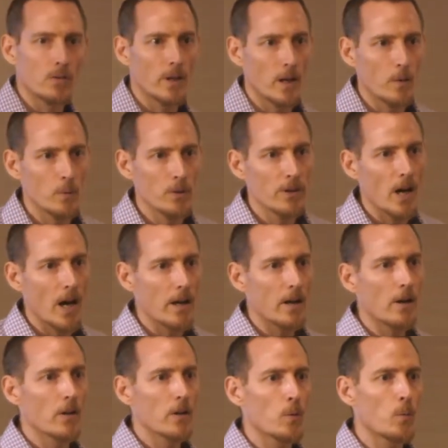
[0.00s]
that I would not
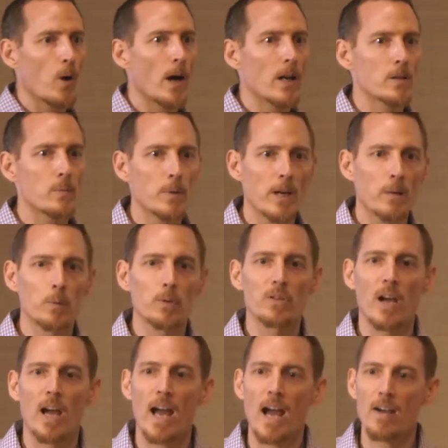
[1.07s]
otherwise be able
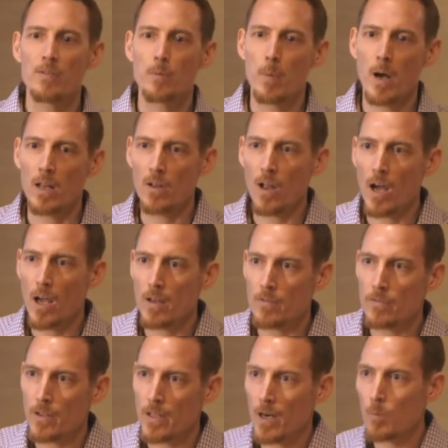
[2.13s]
to have in my
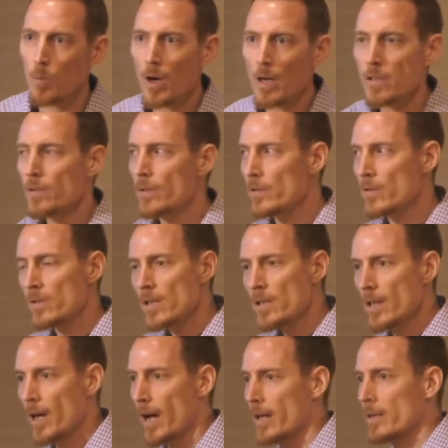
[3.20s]
life. And I want you to see
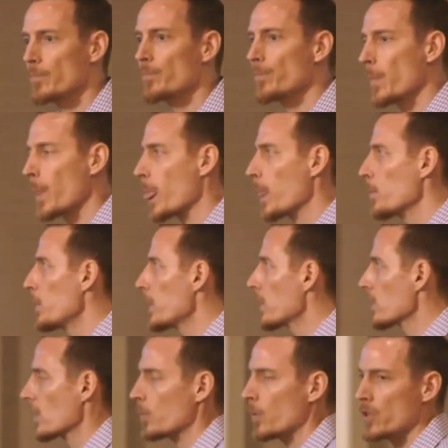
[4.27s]
that
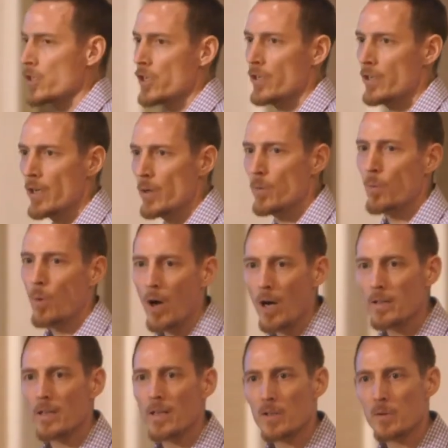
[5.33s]
because I want you to know,
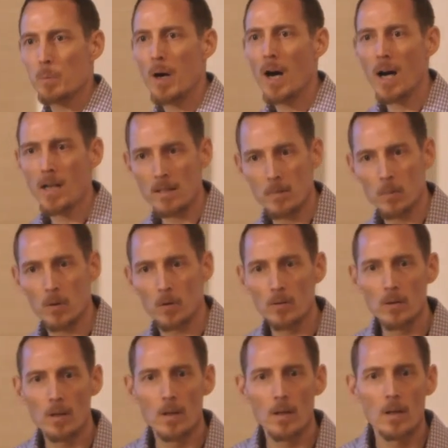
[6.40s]
one, that it's
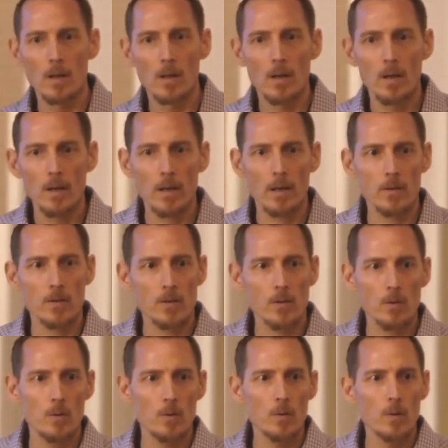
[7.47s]
possible, and
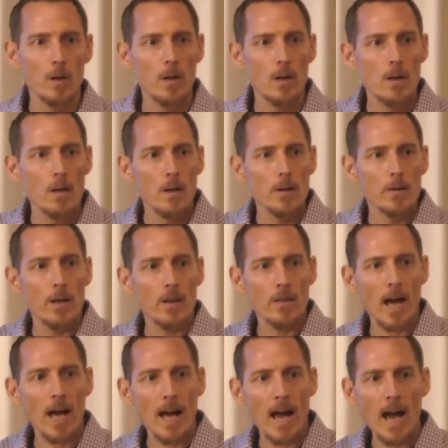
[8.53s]
two, that
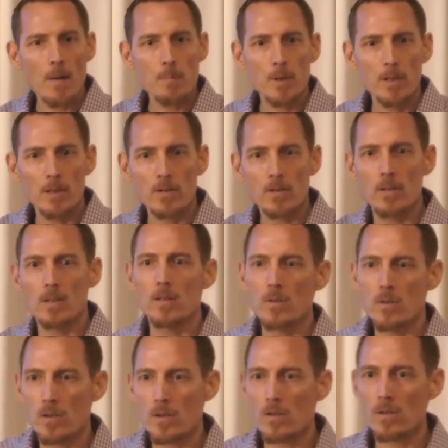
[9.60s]
that happiness that you
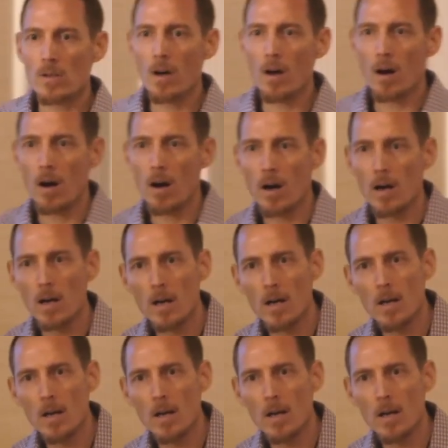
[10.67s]
just saw